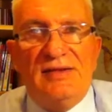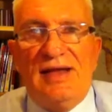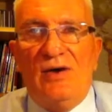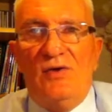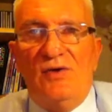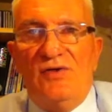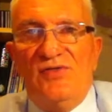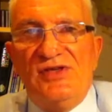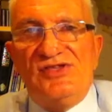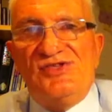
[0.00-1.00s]
Now,
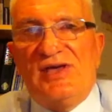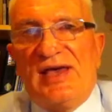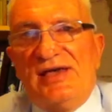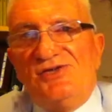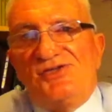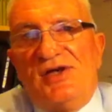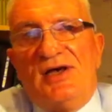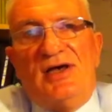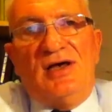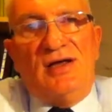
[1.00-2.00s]
this is the case
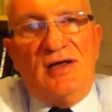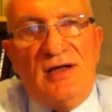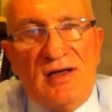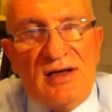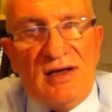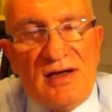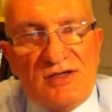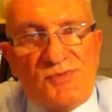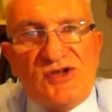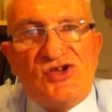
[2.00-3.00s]

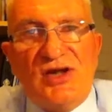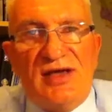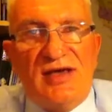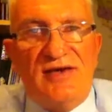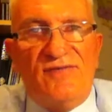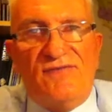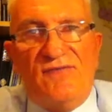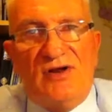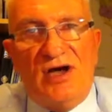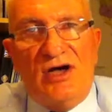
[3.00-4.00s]
especially
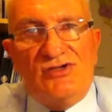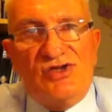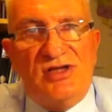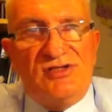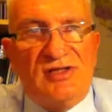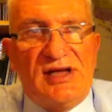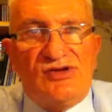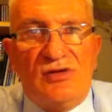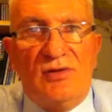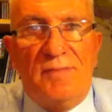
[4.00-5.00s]
if large
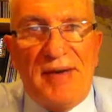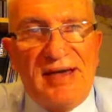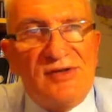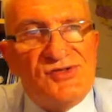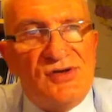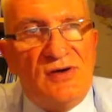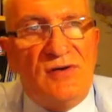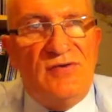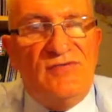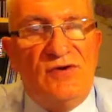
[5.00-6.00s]
international banks
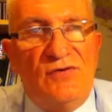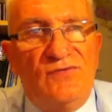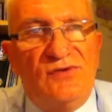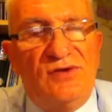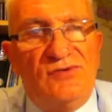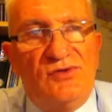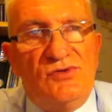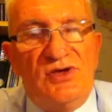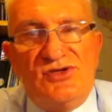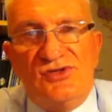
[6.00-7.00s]
are involved in
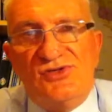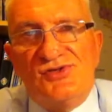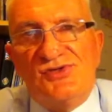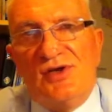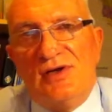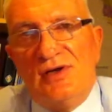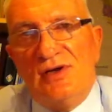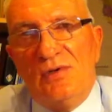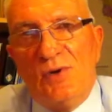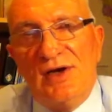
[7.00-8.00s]
due diligence
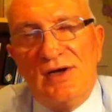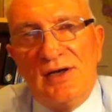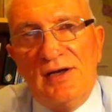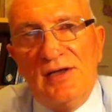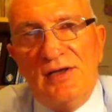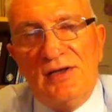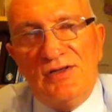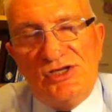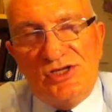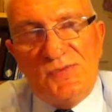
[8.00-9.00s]
work.
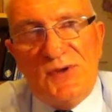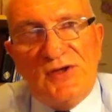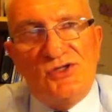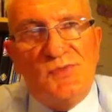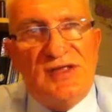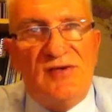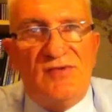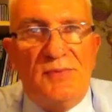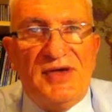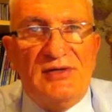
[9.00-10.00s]
This is because many
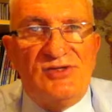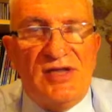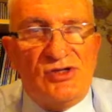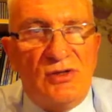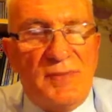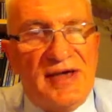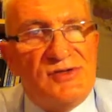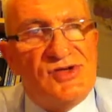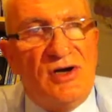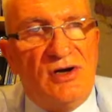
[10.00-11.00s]
of the big international
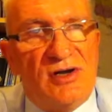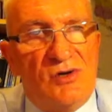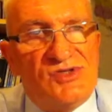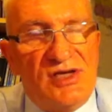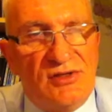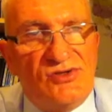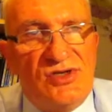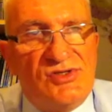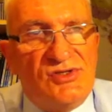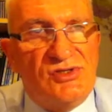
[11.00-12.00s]
banks are
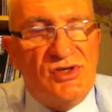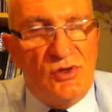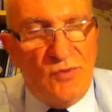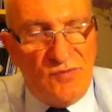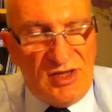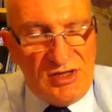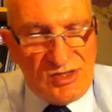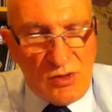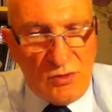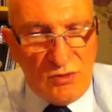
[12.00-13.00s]
co-signatories to the
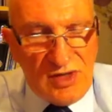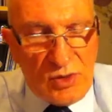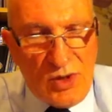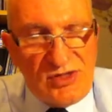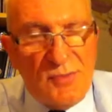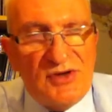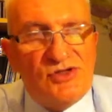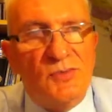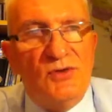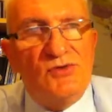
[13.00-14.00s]
so-called Equator
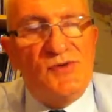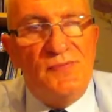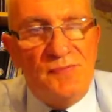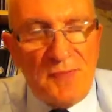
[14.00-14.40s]
Principles,